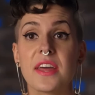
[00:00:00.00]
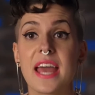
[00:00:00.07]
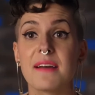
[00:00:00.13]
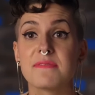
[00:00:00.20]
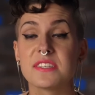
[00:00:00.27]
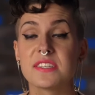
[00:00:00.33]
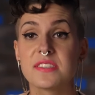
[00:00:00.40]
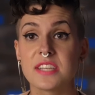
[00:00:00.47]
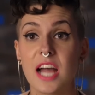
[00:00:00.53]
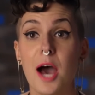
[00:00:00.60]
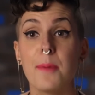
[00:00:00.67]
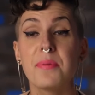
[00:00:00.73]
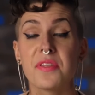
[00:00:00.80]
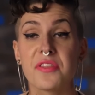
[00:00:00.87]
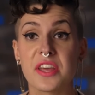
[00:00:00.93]
they have to
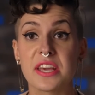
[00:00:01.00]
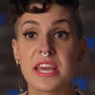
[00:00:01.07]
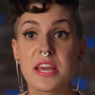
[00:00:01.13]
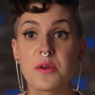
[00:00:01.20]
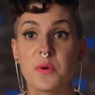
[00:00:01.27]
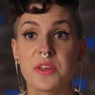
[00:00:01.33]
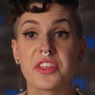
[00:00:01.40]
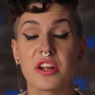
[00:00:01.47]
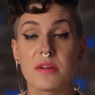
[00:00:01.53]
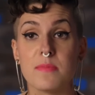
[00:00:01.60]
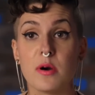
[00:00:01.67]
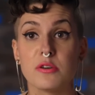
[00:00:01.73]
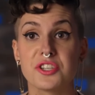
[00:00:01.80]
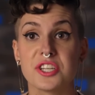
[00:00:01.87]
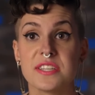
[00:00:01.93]
stop thinking with
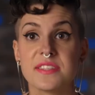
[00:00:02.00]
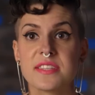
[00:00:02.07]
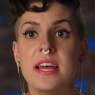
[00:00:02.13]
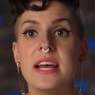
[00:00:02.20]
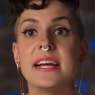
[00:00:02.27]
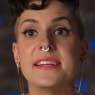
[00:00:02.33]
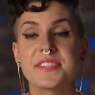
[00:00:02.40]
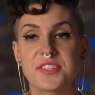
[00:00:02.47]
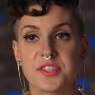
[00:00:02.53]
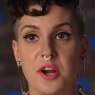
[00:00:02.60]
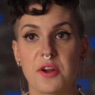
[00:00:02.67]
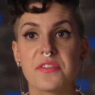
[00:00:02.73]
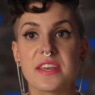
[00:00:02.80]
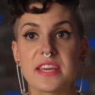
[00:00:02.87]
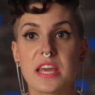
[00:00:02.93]
their emotions and
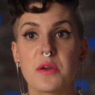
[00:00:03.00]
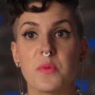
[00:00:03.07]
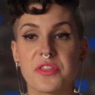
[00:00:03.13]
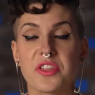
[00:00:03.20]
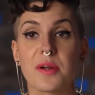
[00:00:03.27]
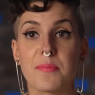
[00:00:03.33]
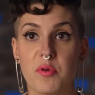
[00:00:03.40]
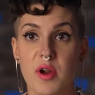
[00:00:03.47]
start thinking with their